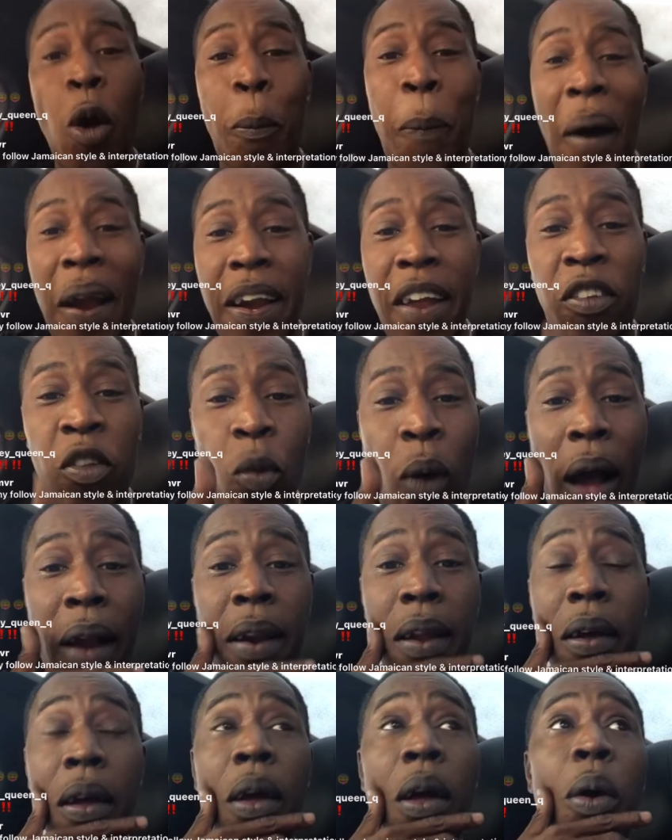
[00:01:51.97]
Look on this
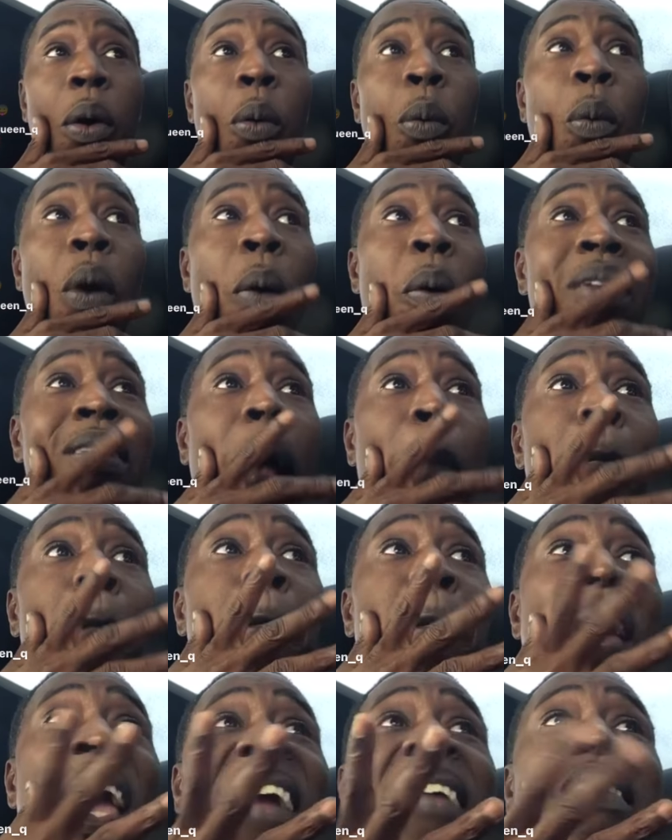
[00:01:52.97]
one. Where was
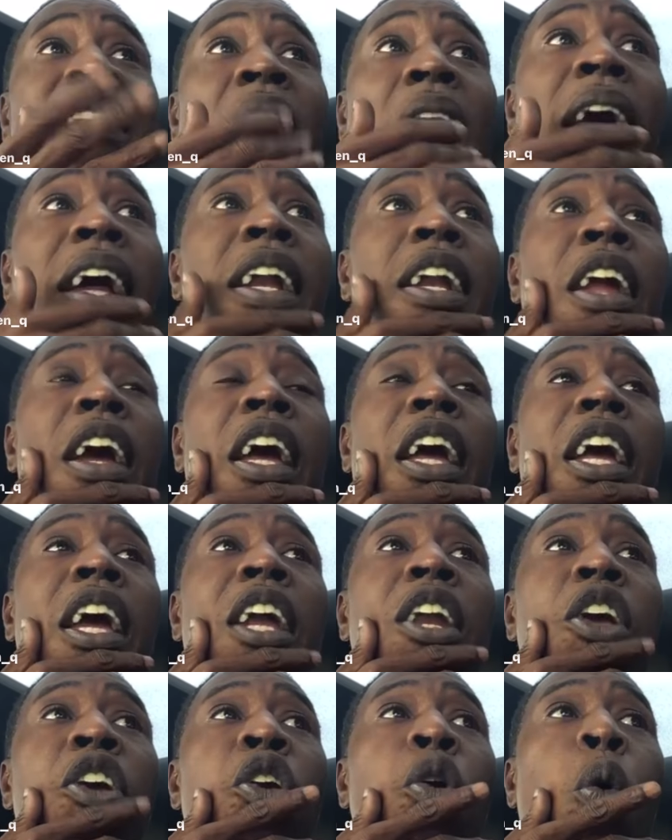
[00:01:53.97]
a big song in
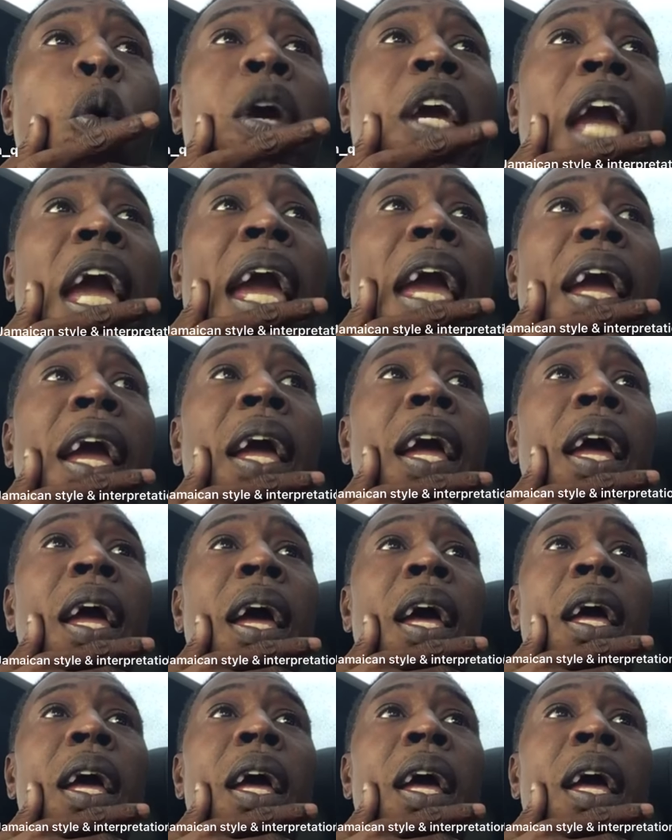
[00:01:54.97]
the UK.